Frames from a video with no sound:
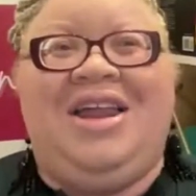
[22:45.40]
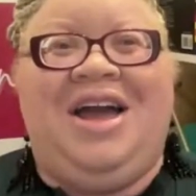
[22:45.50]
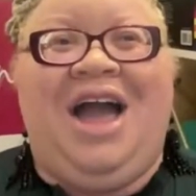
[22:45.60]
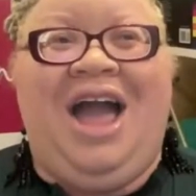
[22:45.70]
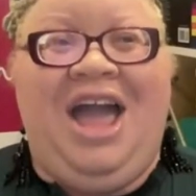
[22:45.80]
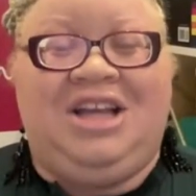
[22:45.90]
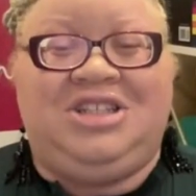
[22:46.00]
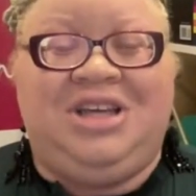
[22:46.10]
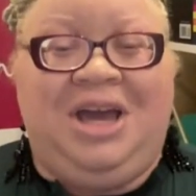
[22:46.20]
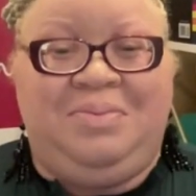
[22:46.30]

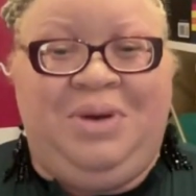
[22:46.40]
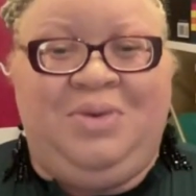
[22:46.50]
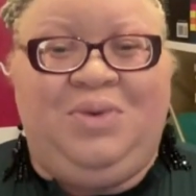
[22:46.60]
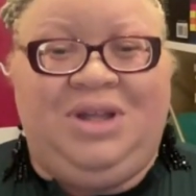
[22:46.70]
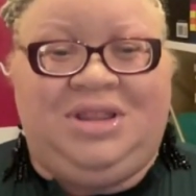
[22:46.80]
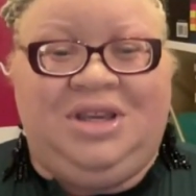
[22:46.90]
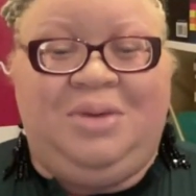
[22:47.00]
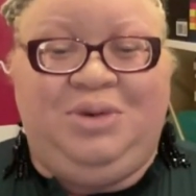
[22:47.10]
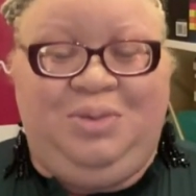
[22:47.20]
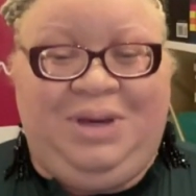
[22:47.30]
actually had been with the
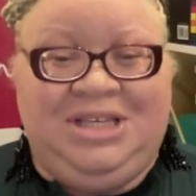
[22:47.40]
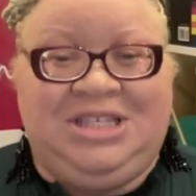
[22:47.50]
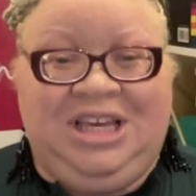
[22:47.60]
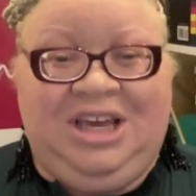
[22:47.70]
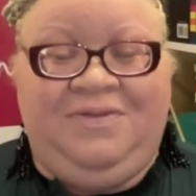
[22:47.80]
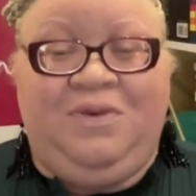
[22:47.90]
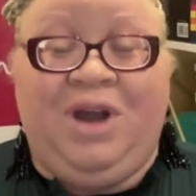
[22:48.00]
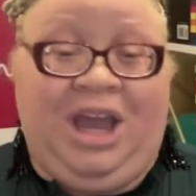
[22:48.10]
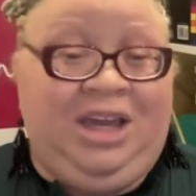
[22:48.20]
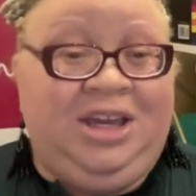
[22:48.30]
WBC
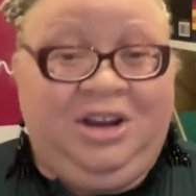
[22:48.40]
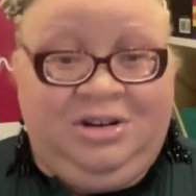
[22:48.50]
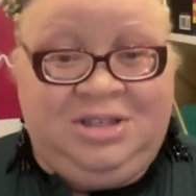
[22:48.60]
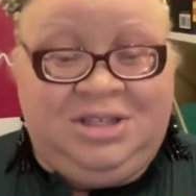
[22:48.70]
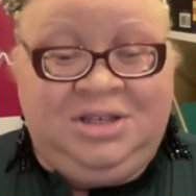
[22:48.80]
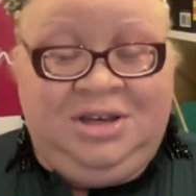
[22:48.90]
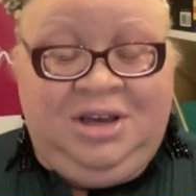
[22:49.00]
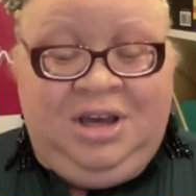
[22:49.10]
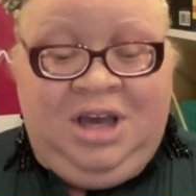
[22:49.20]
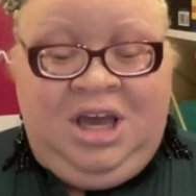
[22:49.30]
for 8 years.
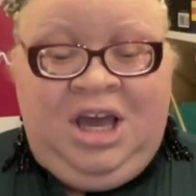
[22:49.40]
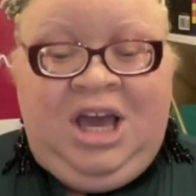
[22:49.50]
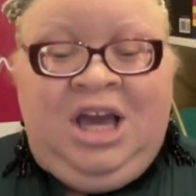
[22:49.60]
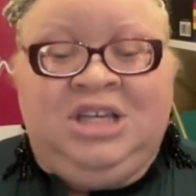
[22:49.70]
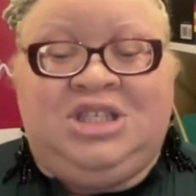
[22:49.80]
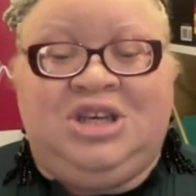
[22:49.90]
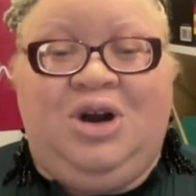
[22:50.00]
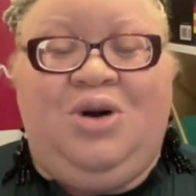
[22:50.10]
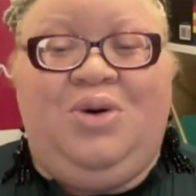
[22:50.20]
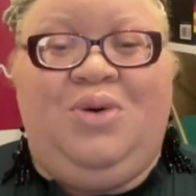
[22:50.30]
So